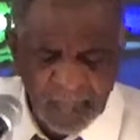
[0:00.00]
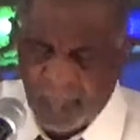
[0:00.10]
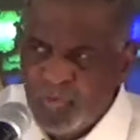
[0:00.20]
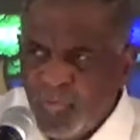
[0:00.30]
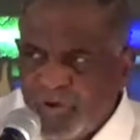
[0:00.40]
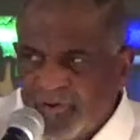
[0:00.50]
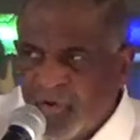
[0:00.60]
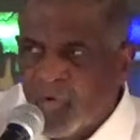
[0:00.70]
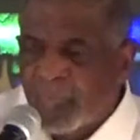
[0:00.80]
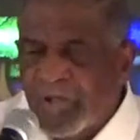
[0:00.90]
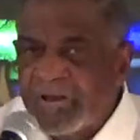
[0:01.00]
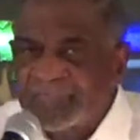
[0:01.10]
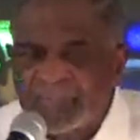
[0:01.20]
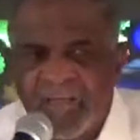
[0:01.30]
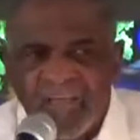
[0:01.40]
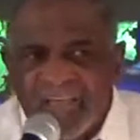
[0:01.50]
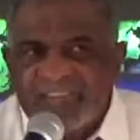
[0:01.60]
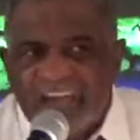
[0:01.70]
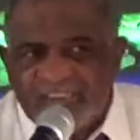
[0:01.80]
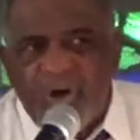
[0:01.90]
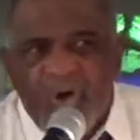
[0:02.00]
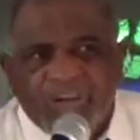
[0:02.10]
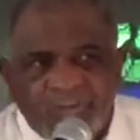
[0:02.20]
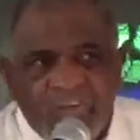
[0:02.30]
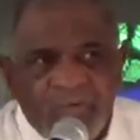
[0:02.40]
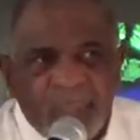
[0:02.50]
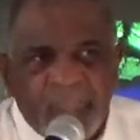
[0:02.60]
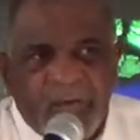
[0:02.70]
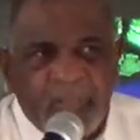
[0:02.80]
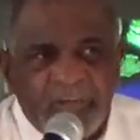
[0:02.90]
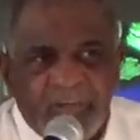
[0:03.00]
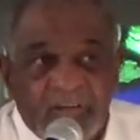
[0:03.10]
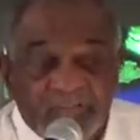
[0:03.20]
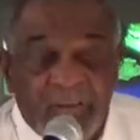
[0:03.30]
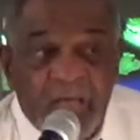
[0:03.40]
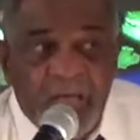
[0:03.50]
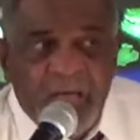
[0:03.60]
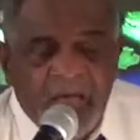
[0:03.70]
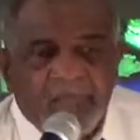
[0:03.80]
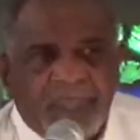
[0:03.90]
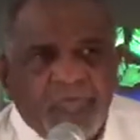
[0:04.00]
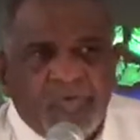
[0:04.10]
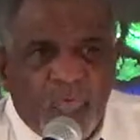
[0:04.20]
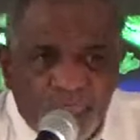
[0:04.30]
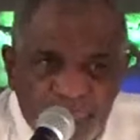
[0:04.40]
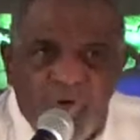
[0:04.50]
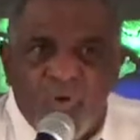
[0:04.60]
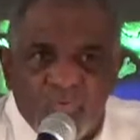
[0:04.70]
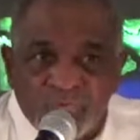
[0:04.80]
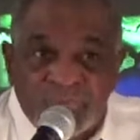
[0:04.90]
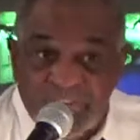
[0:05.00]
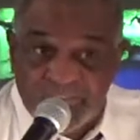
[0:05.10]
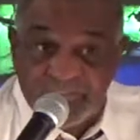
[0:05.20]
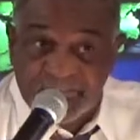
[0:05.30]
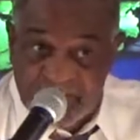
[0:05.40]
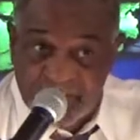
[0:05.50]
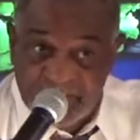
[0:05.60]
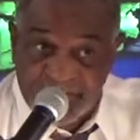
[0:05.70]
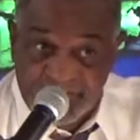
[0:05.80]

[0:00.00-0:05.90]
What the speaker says: you will know. Now listen, he's not talking to everybody, because if you don't know who Jesus is,